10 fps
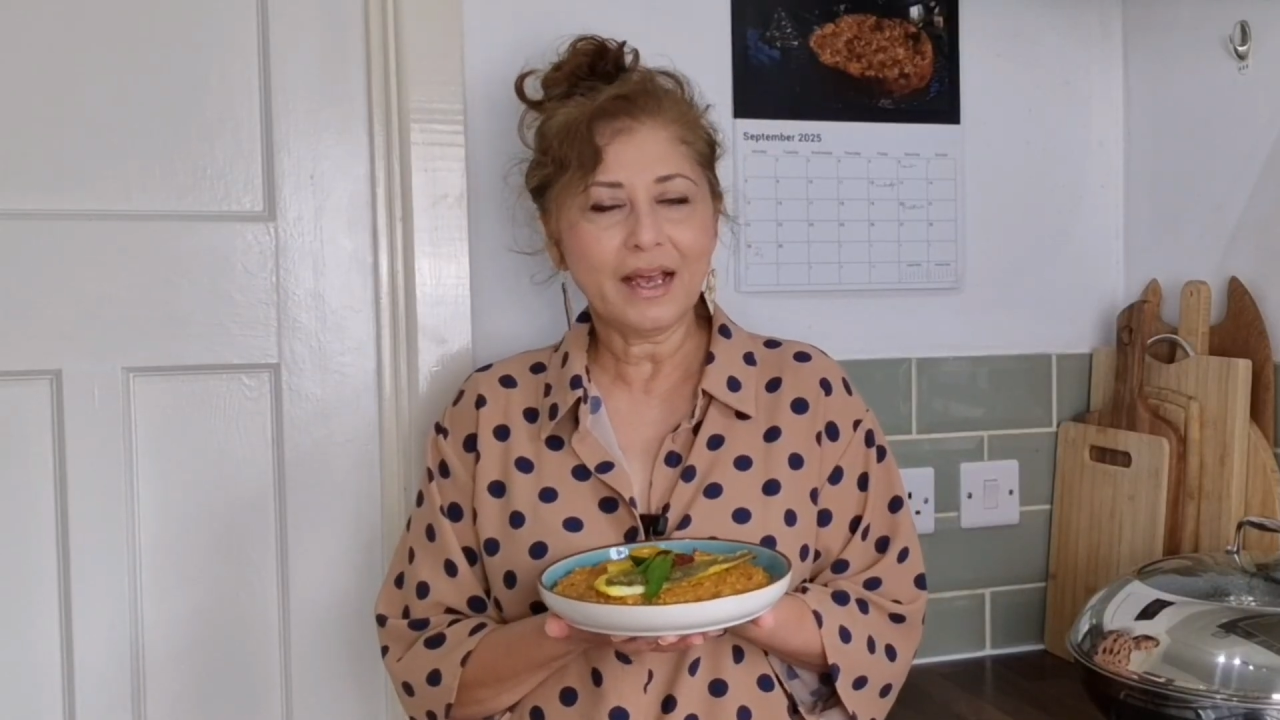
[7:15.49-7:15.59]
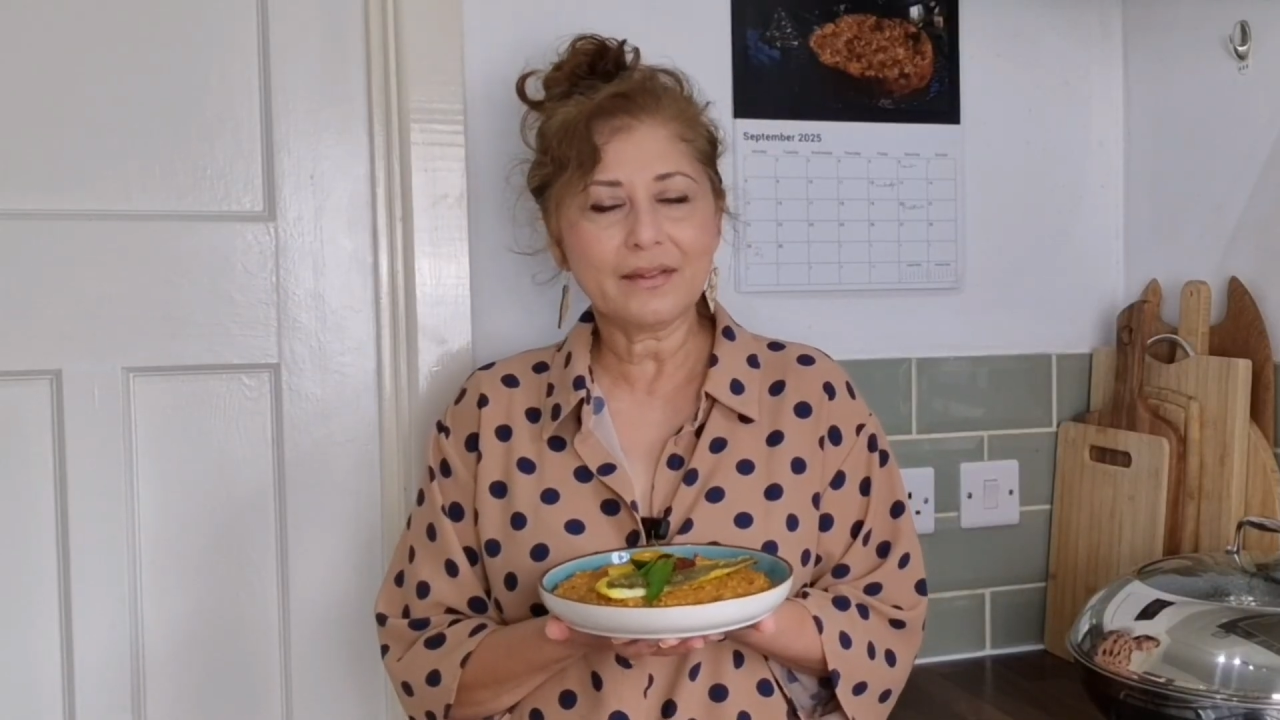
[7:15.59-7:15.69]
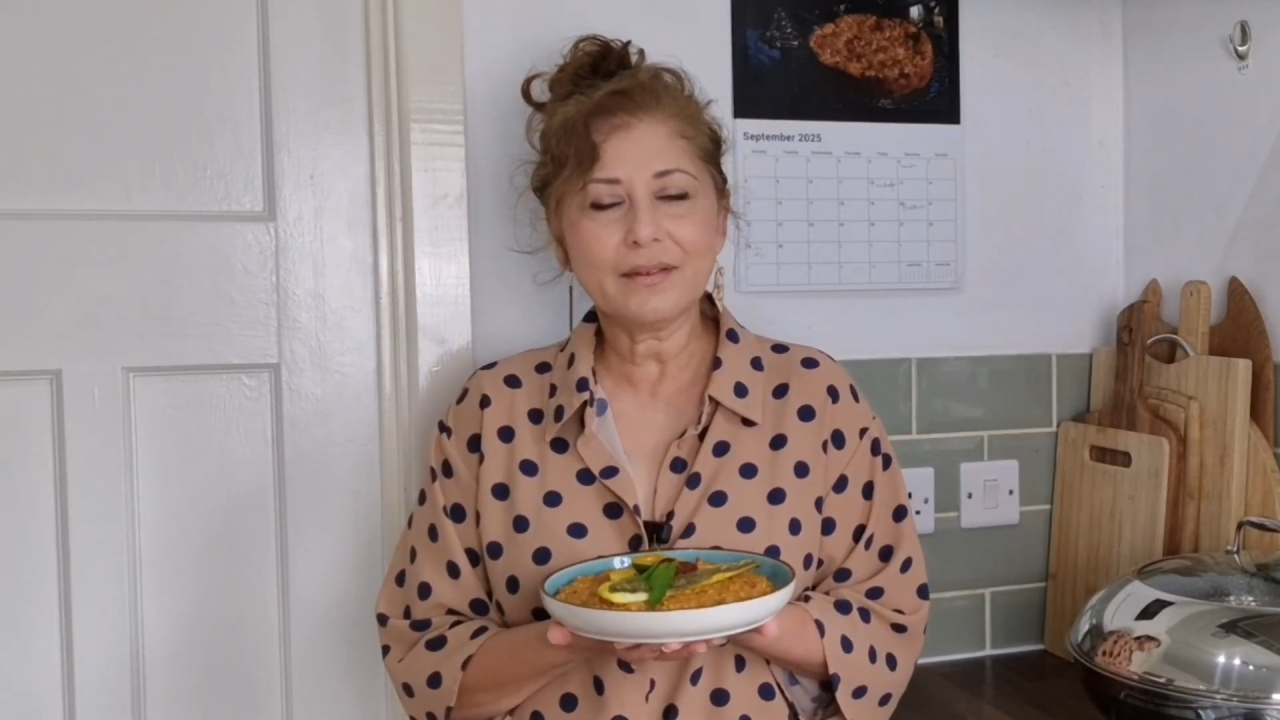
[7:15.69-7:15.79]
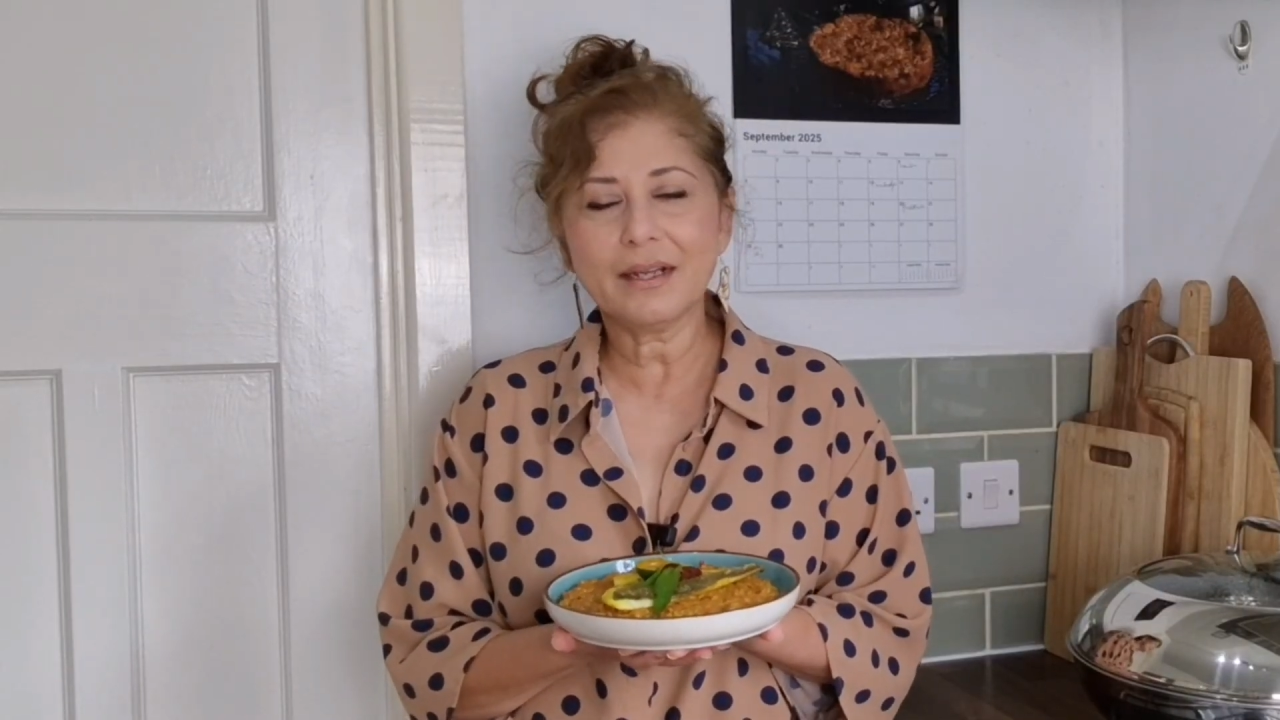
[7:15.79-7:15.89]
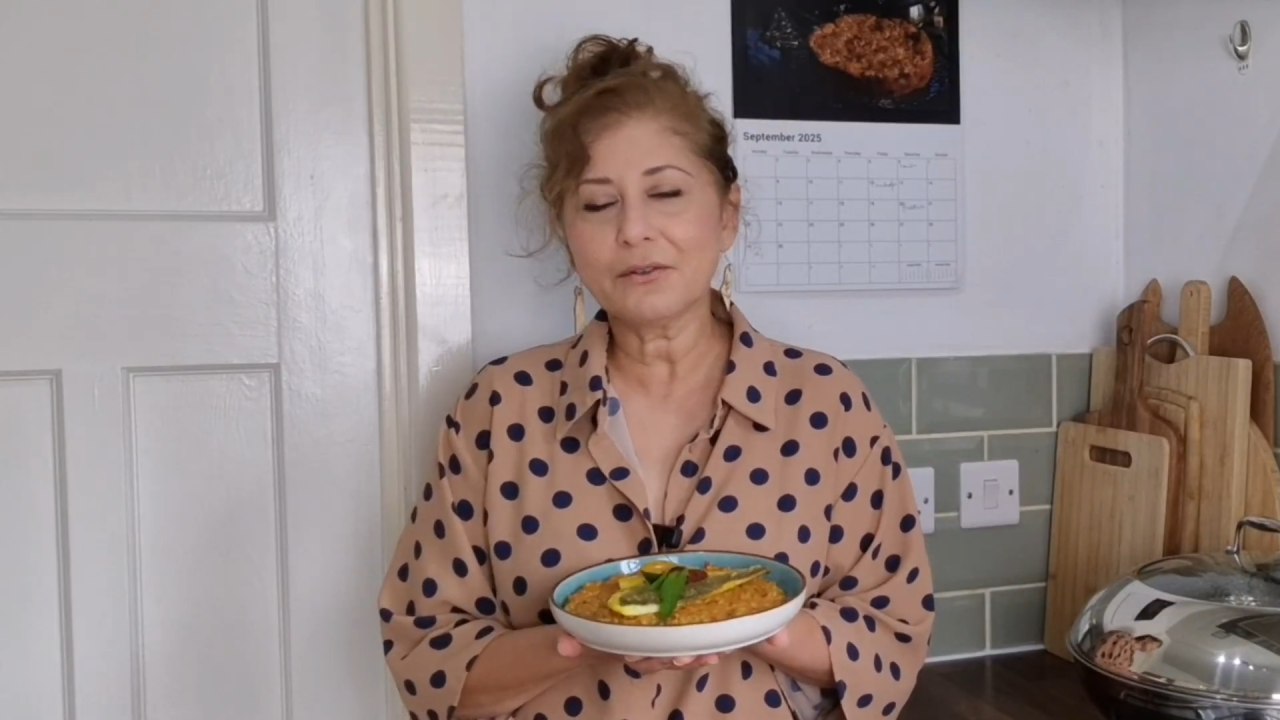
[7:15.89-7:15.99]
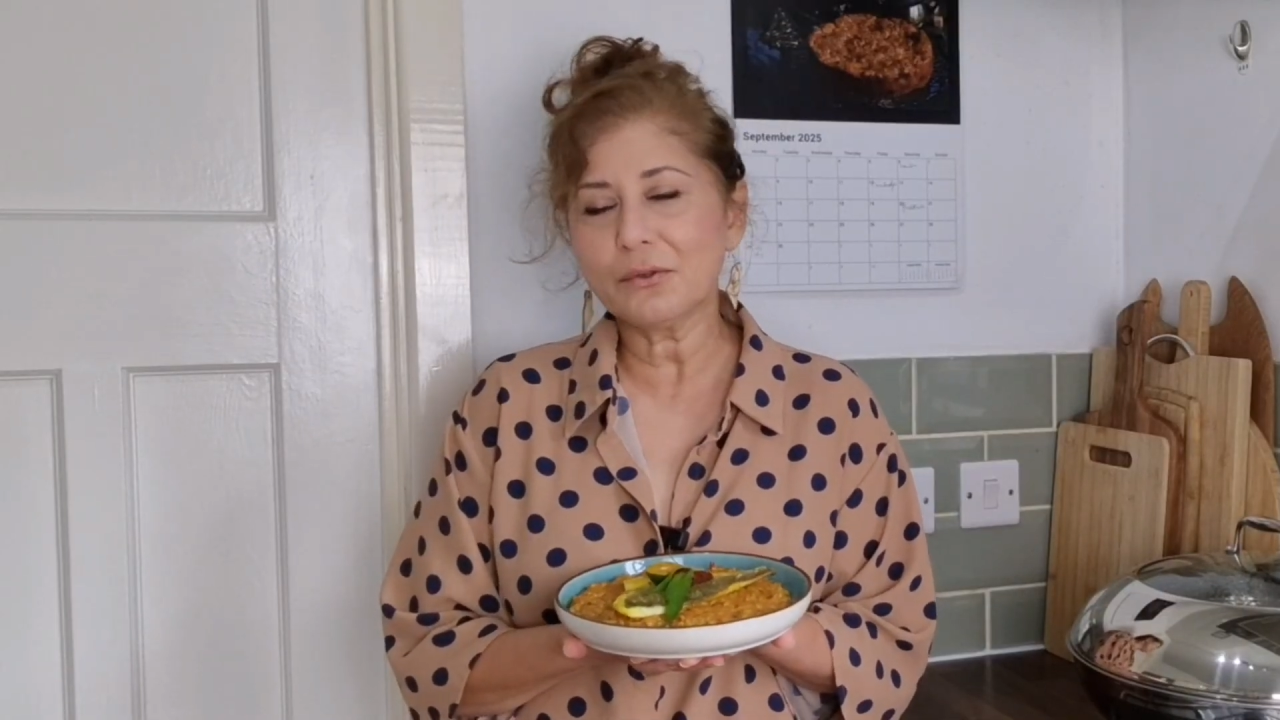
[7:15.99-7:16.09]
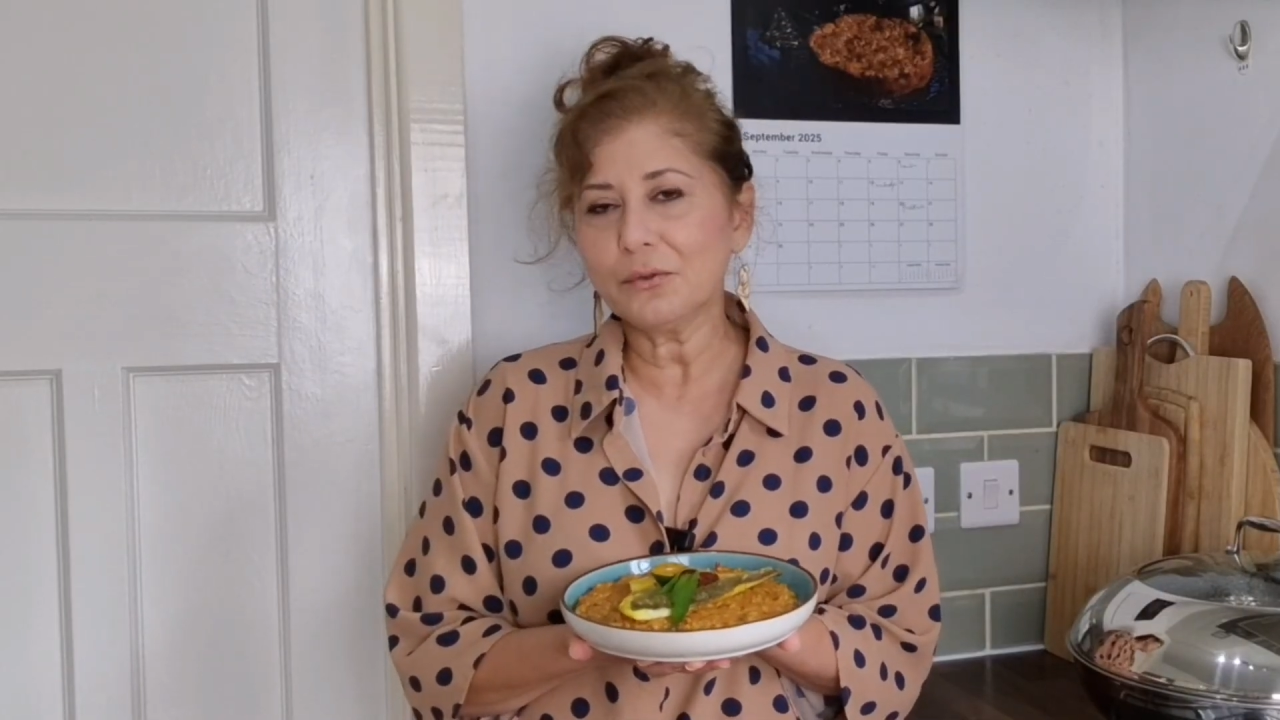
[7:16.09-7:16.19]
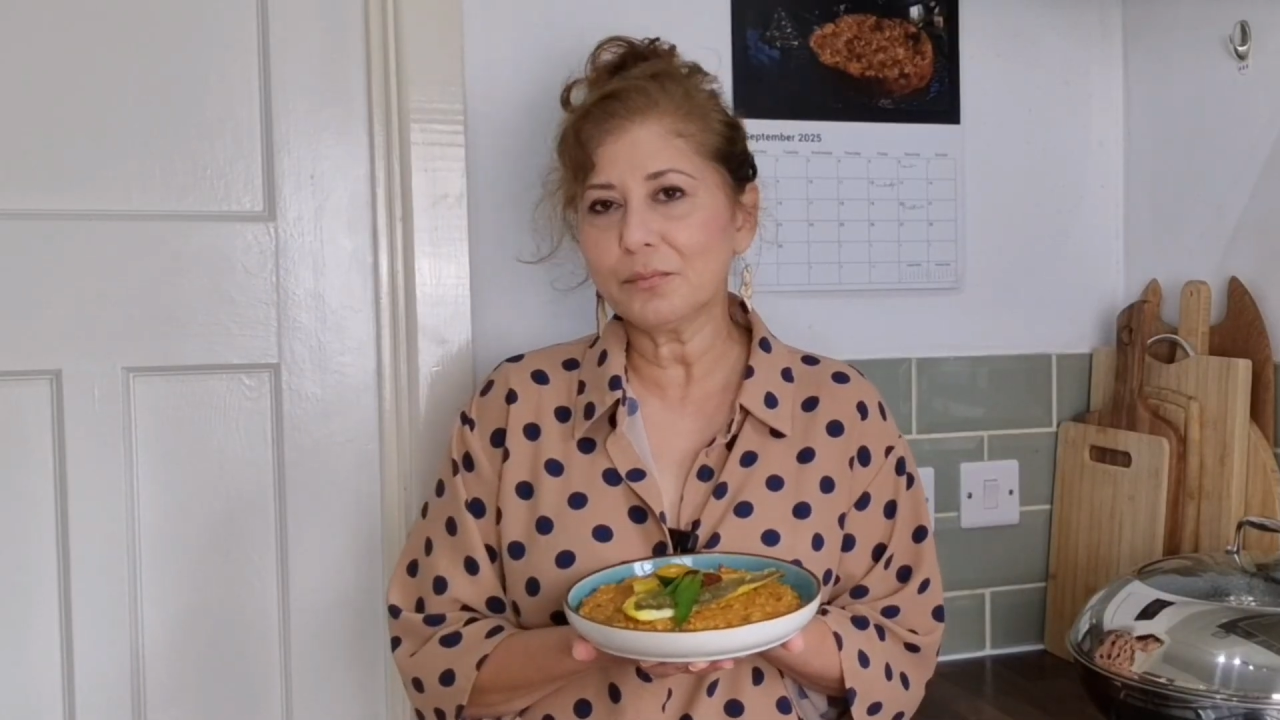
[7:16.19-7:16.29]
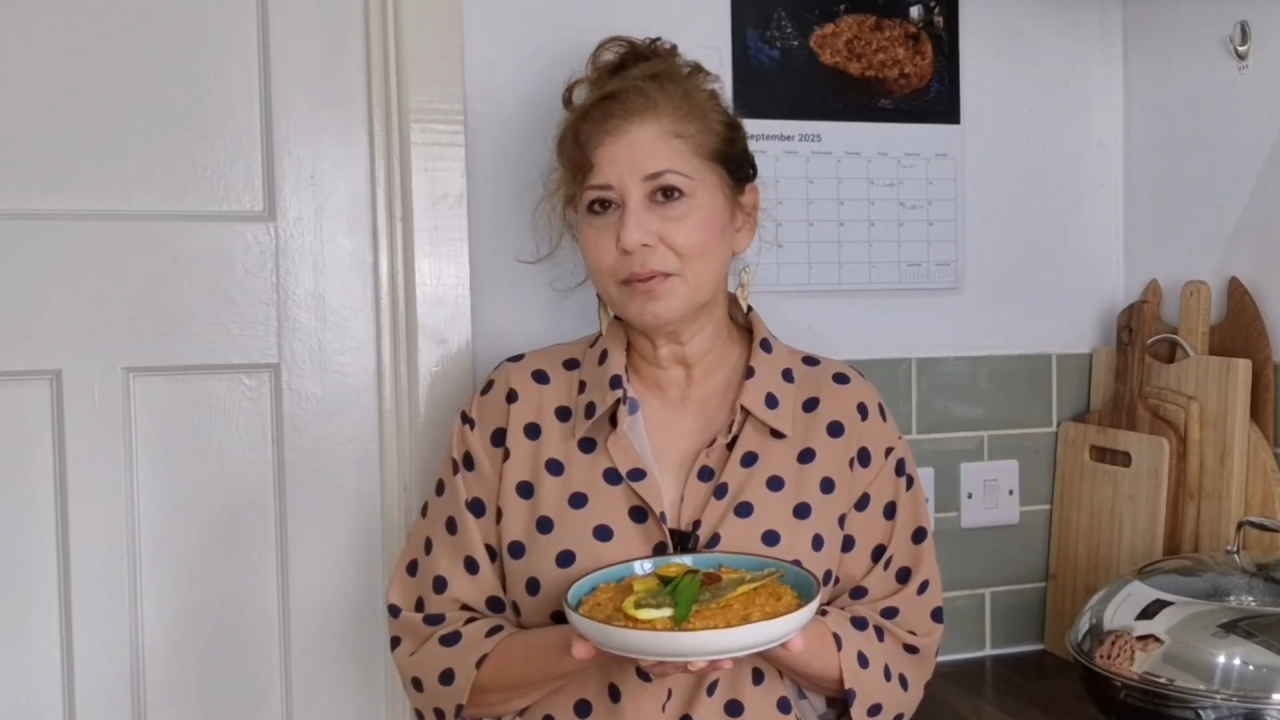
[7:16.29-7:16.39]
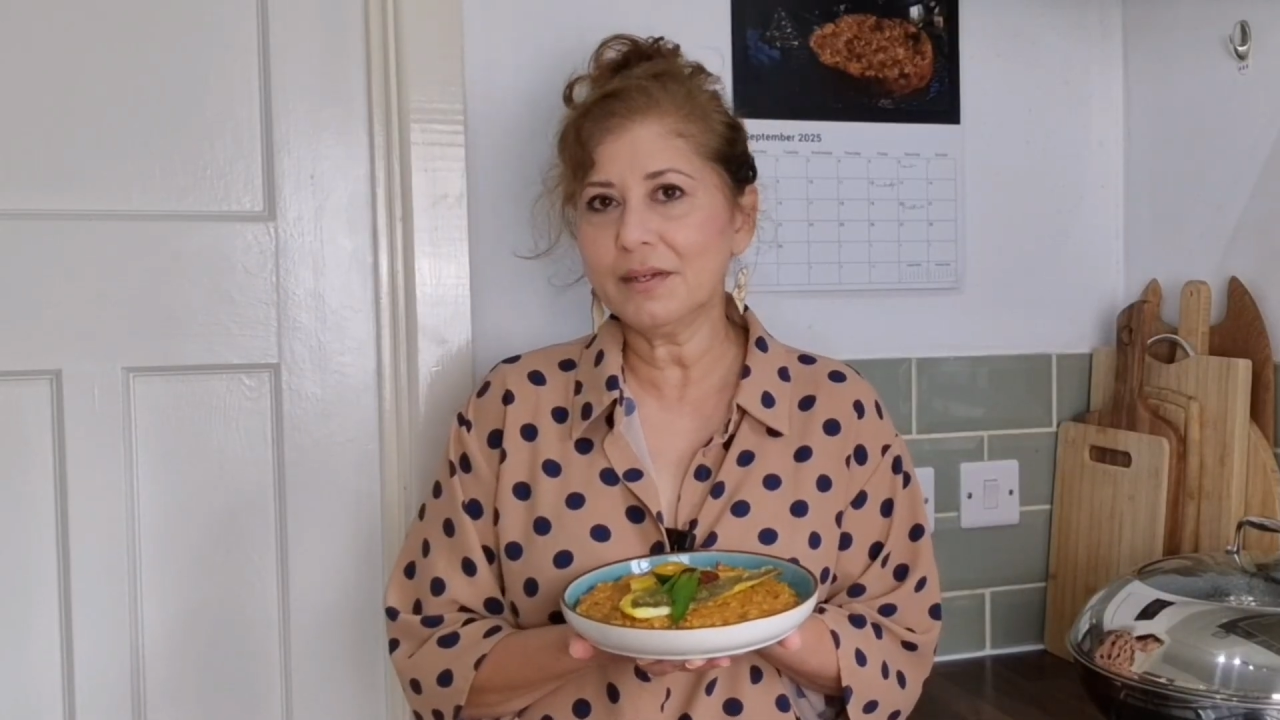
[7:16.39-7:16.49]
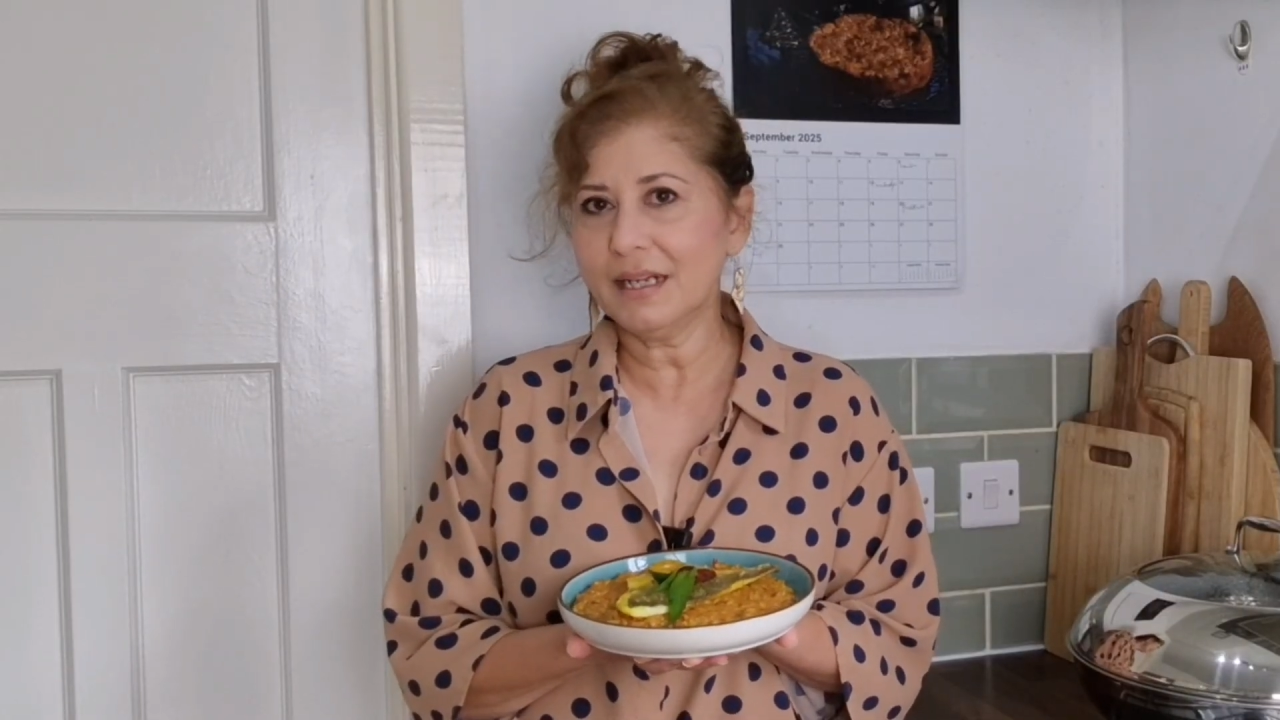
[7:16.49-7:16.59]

ethnic group